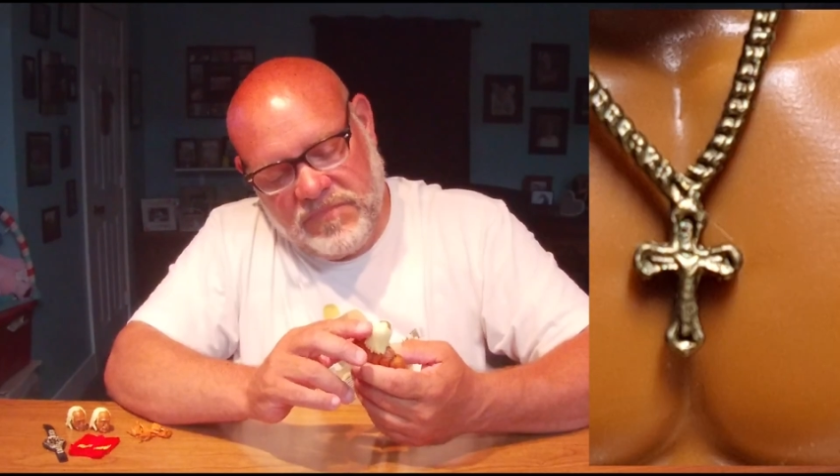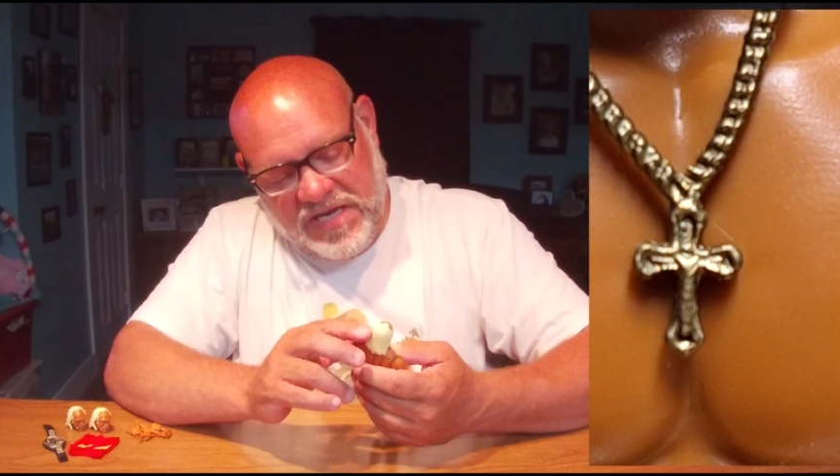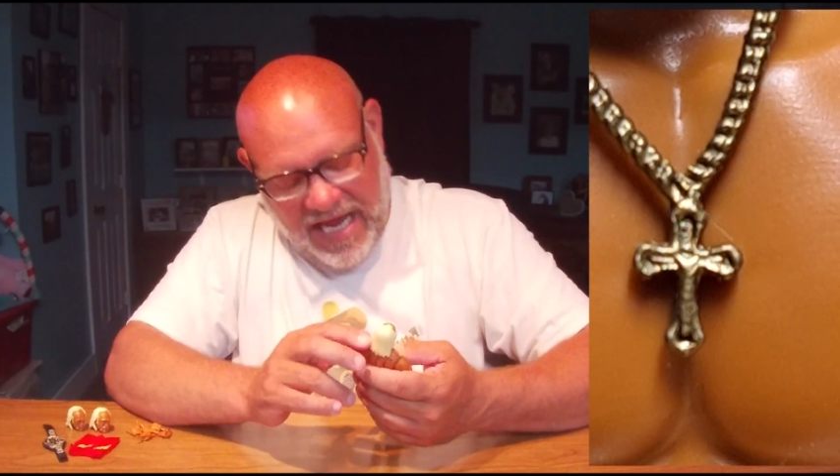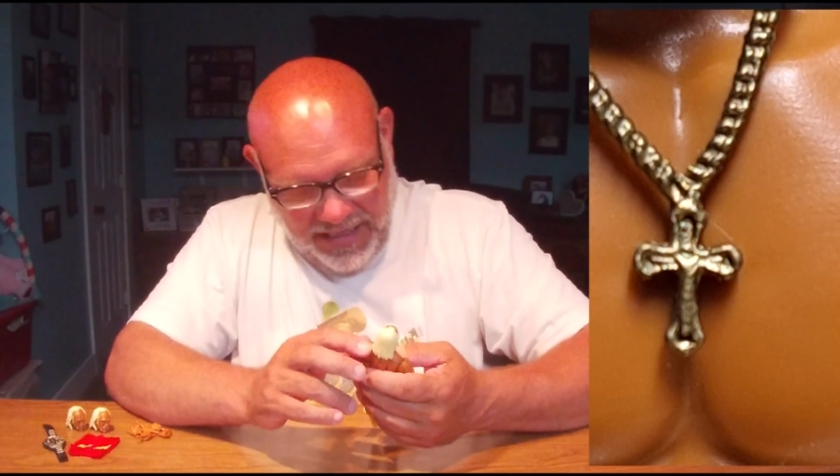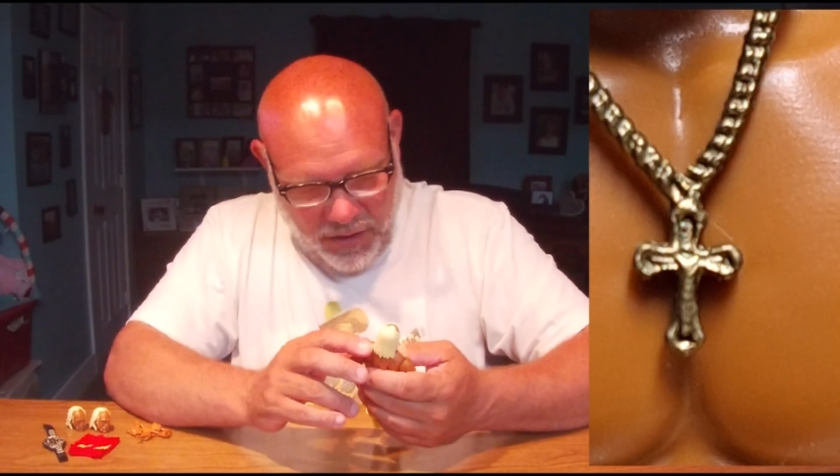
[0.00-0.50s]

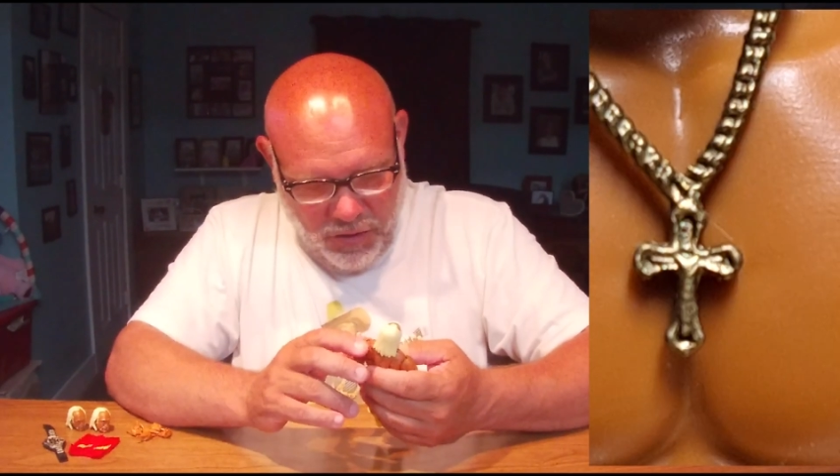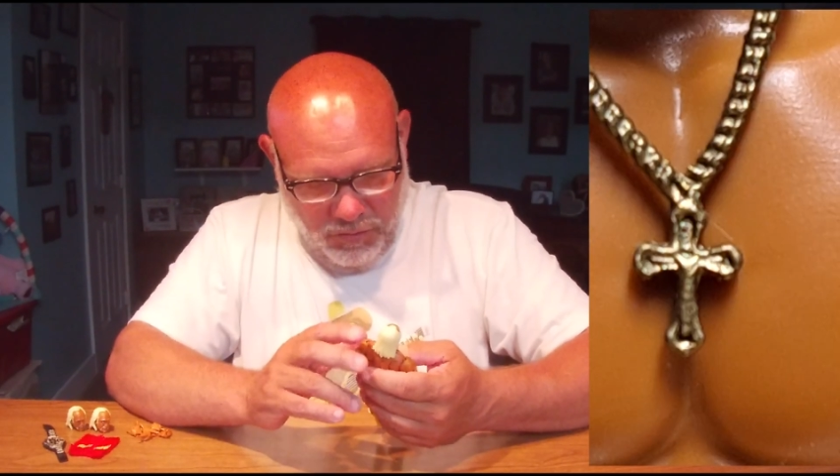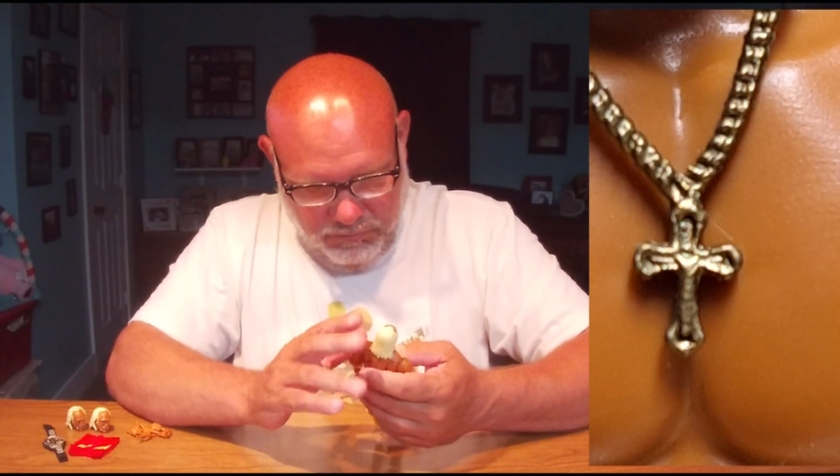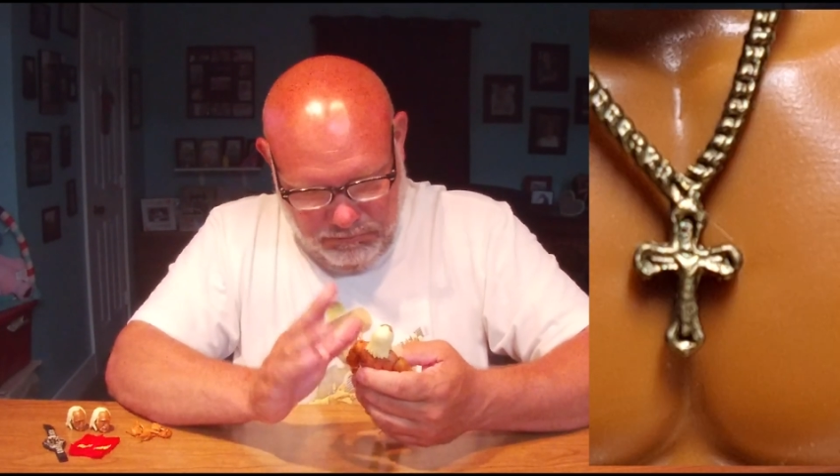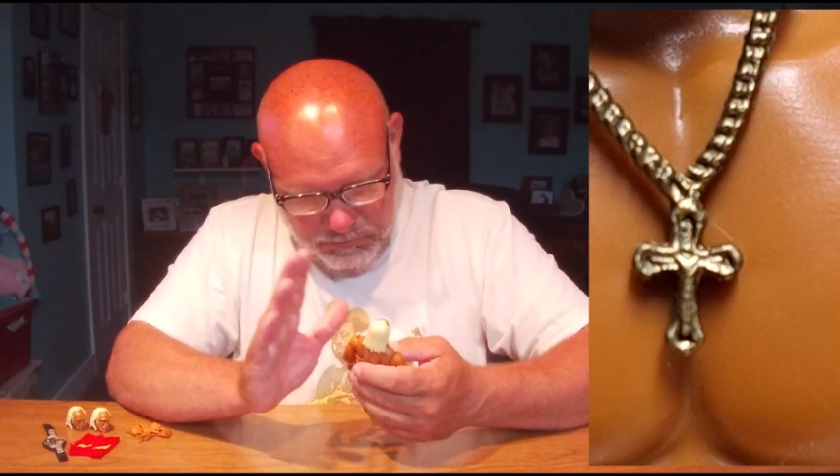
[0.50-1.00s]

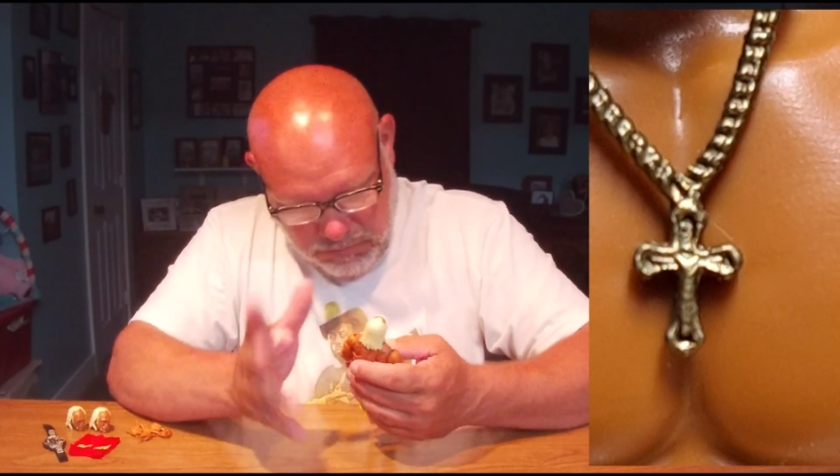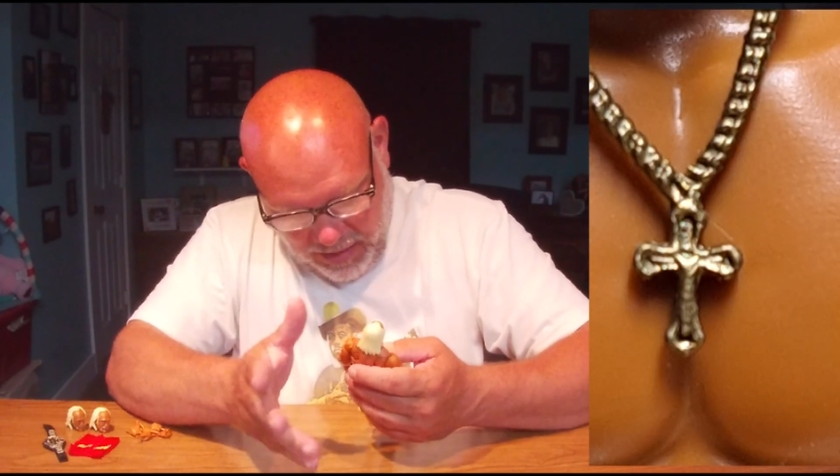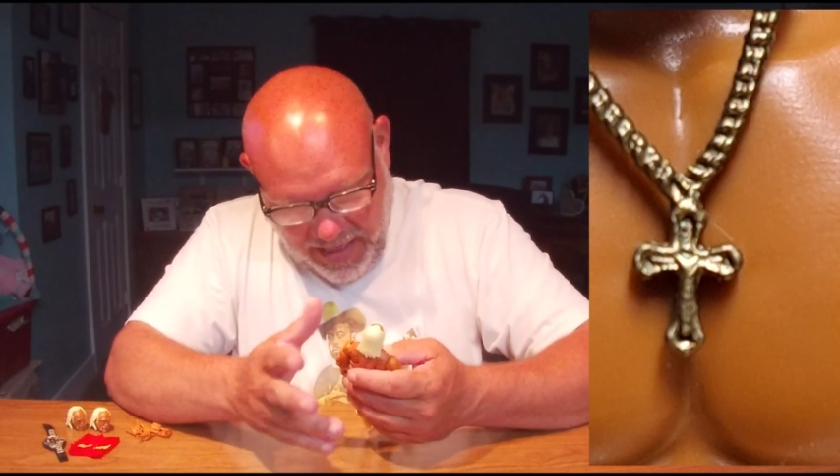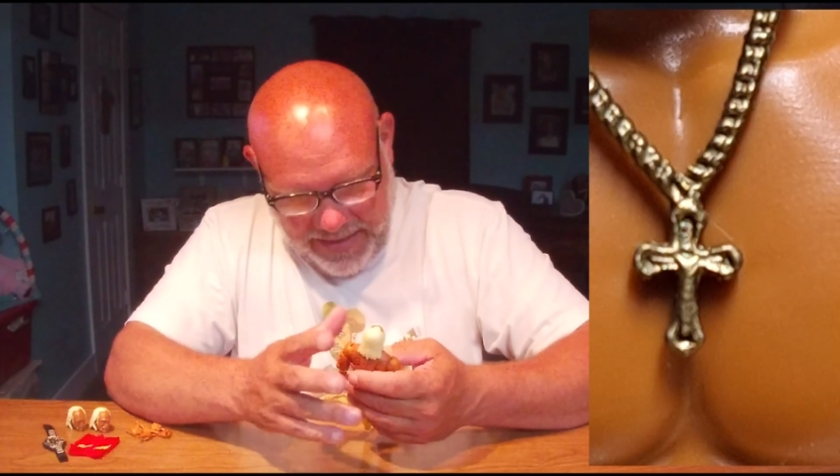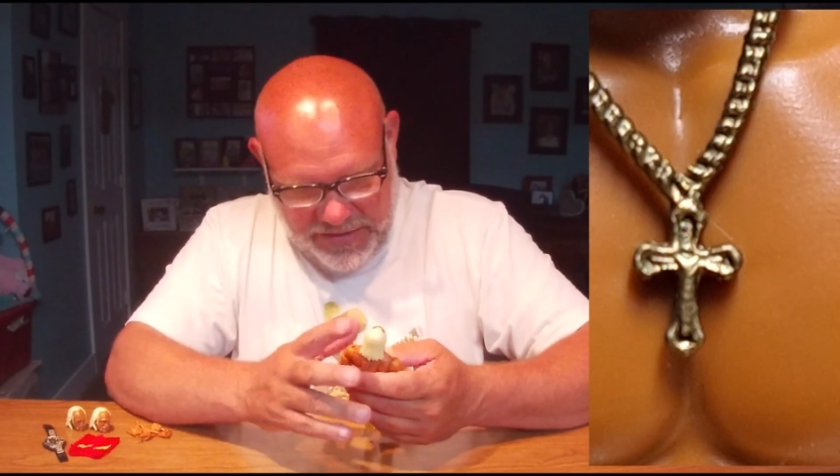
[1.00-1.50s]
Yellow,
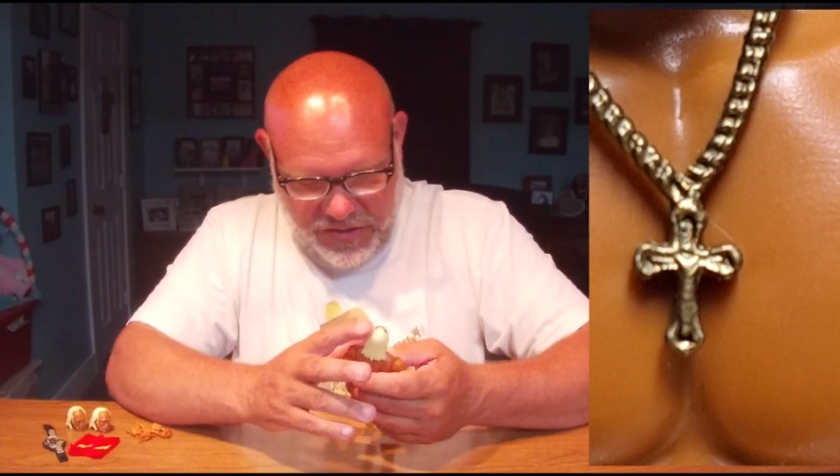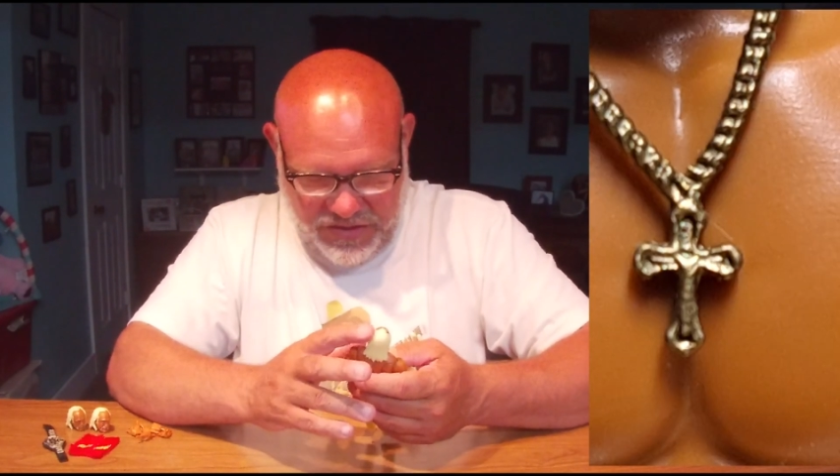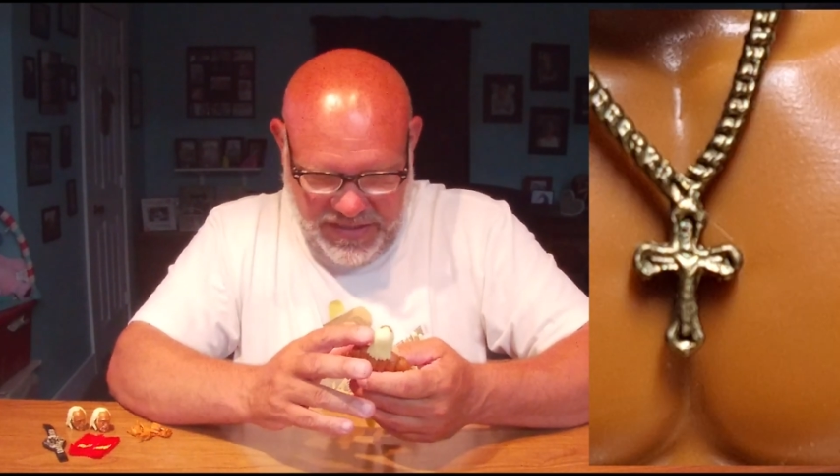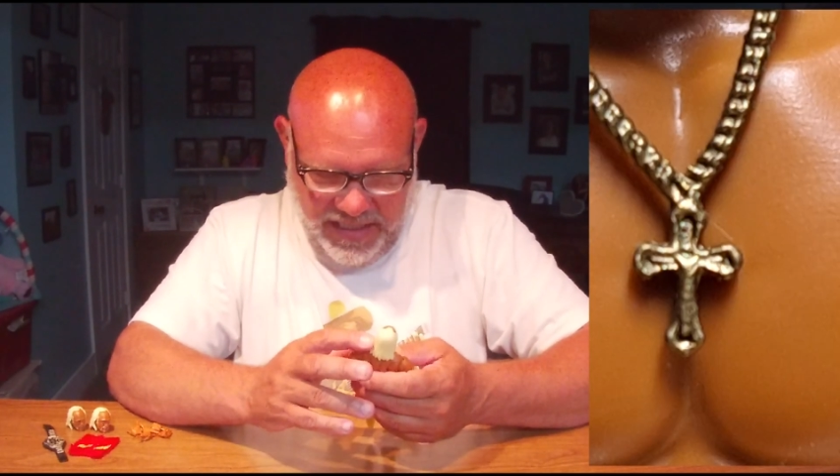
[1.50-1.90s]
blondish